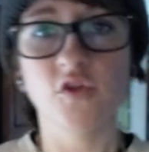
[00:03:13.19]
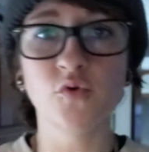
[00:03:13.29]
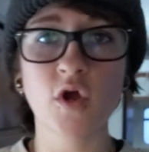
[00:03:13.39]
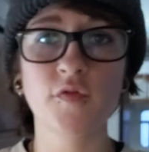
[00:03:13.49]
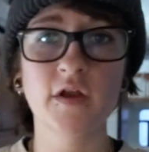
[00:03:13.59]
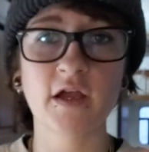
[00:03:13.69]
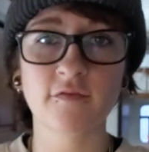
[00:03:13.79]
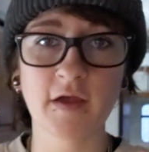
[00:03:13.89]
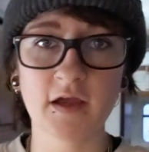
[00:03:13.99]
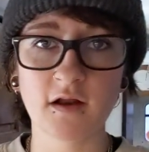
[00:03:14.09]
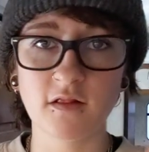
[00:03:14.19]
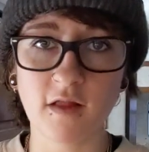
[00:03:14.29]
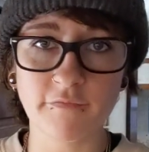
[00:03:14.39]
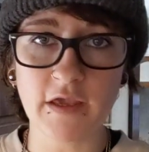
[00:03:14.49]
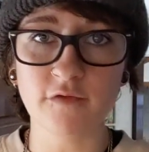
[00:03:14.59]
you know that I have had a
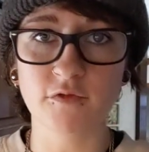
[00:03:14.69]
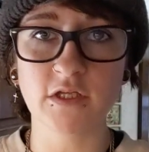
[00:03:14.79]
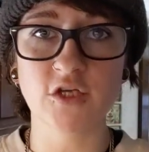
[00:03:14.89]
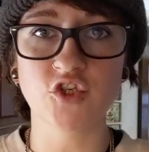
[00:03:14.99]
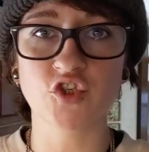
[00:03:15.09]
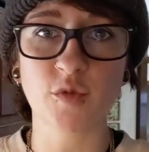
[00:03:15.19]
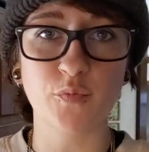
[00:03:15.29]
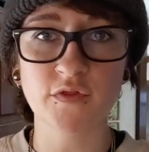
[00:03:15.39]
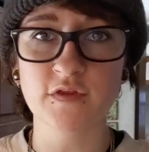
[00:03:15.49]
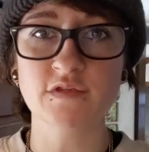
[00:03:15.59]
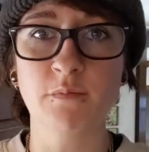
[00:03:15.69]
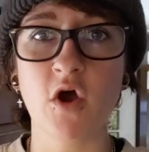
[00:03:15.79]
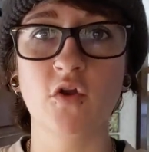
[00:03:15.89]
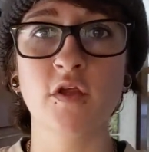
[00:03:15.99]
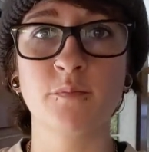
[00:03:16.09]
love-hate relationship with this
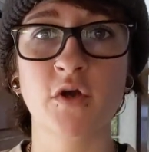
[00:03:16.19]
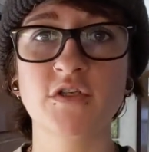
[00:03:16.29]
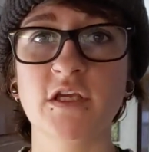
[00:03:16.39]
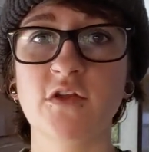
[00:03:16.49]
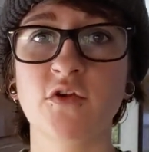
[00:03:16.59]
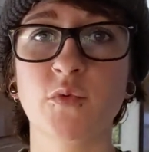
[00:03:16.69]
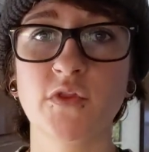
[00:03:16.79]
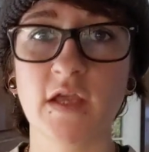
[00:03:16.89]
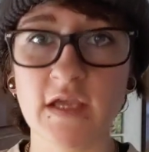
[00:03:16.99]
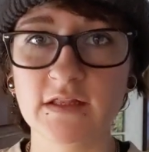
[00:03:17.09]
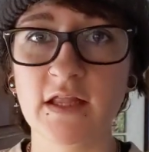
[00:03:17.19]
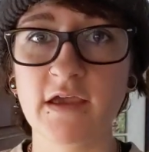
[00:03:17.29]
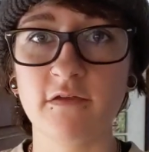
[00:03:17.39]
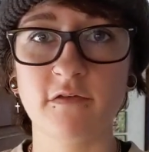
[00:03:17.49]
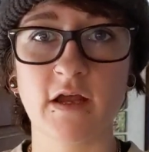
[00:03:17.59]
model in particular with the
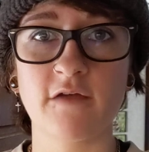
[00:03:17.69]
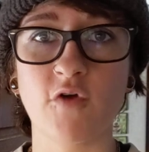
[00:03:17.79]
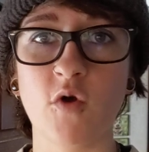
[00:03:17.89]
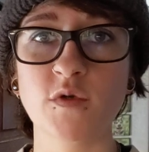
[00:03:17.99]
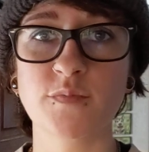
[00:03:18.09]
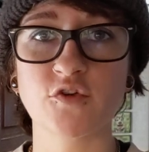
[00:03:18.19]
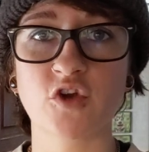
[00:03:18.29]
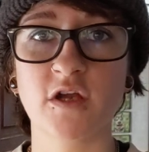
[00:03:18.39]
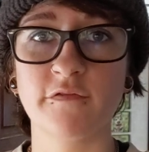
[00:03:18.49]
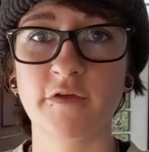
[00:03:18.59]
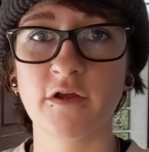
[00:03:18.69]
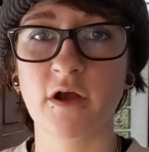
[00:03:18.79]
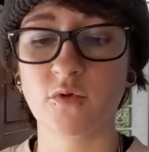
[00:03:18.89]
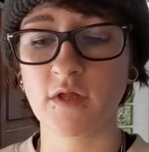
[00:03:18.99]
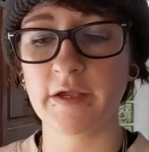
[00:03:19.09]
inlays, and I've always been trying to figure
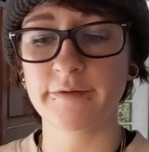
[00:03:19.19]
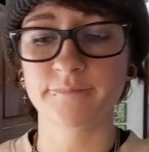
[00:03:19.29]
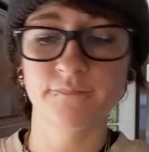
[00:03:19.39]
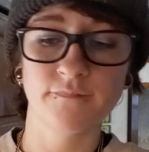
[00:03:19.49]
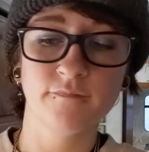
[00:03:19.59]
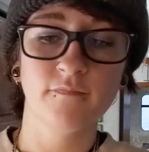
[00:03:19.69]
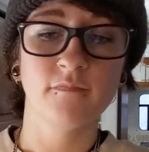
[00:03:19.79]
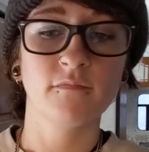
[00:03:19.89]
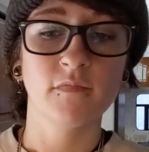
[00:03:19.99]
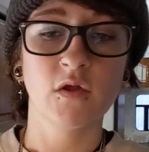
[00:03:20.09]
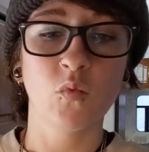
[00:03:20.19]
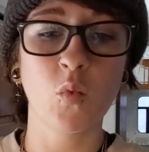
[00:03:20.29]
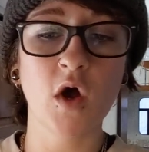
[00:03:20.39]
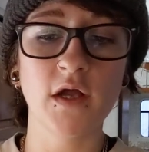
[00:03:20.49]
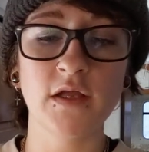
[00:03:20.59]
out, like,
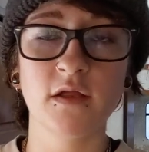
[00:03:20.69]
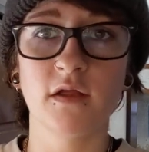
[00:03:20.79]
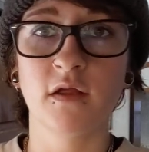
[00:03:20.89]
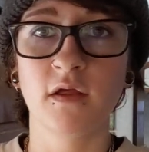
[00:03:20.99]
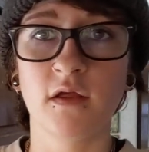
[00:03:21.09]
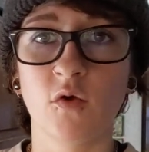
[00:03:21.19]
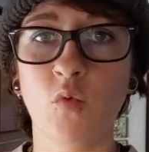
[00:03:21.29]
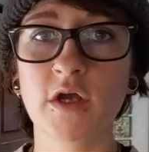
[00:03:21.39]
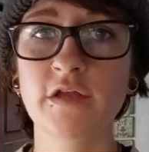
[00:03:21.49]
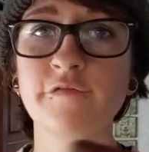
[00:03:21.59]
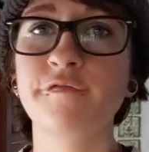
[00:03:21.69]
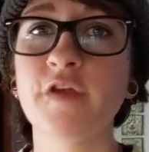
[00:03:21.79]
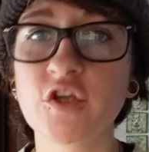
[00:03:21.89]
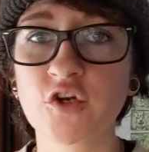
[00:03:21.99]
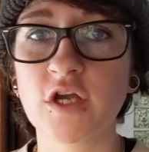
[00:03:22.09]
what what
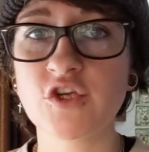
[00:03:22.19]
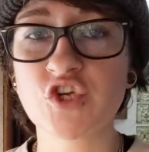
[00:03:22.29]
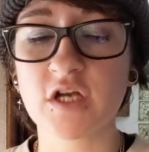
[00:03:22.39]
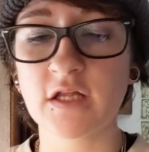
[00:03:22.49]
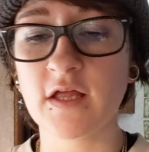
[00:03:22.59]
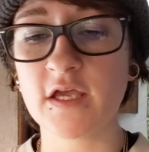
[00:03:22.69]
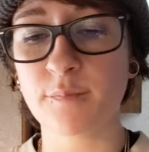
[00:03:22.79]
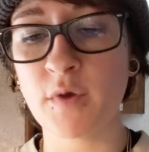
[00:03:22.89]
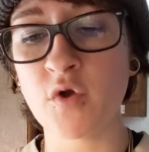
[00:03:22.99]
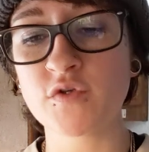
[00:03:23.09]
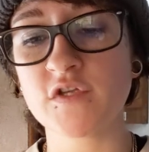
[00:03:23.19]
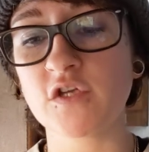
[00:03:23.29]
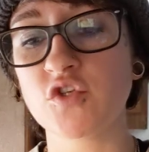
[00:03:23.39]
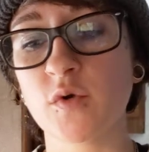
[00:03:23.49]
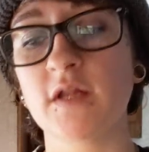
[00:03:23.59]
configuration I like most.
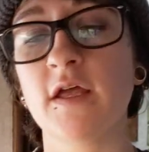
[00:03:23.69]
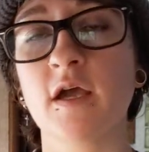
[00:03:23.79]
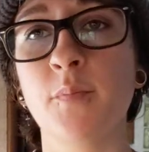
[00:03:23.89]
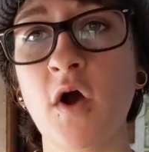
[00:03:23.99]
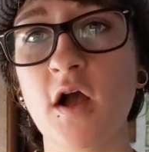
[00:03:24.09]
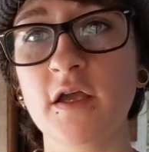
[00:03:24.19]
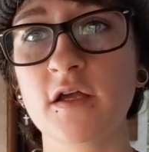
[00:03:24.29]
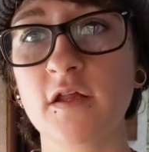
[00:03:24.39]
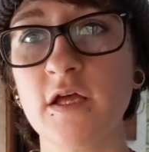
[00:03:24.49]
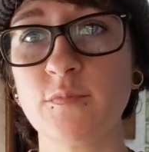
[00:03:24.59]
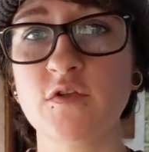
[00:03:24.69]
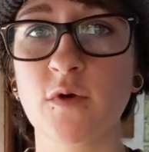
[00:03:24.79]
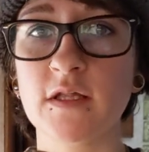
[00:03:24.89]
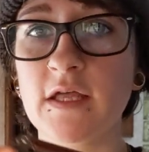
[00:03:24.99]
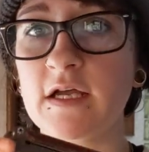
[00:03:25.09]
Like, do I like a pocket clip?
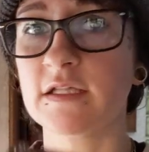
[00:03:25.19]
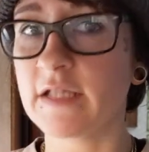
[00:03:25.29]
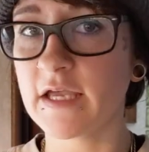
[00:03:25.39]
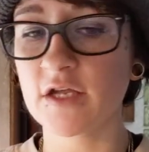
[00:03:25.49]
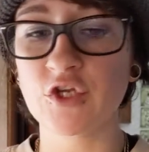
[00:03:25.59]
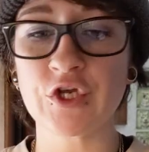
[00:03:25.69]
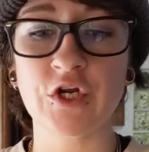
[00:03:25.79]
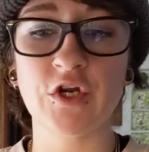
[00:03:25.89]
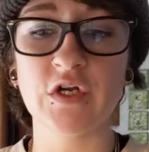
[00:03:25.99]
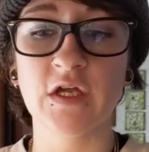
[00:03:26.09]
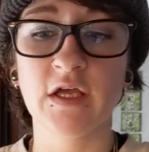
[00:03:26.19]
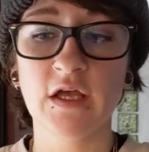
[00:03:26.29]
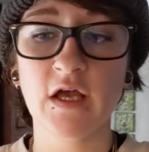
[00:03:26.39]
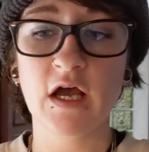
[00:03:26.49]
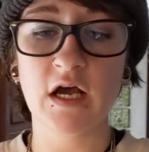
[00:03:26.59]
Do I like a lanyard?
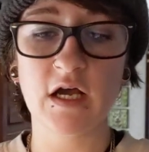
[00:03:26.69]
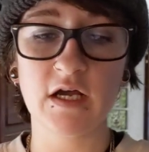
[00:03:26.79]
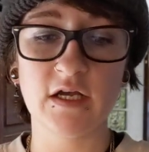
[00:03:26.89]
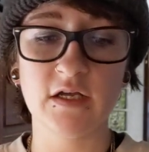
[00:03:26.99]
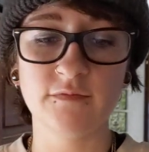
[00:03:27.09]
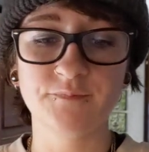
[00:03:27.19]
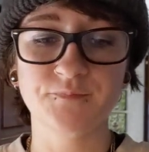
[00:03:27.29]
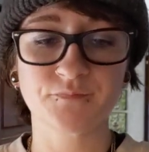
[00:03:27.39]
Uh,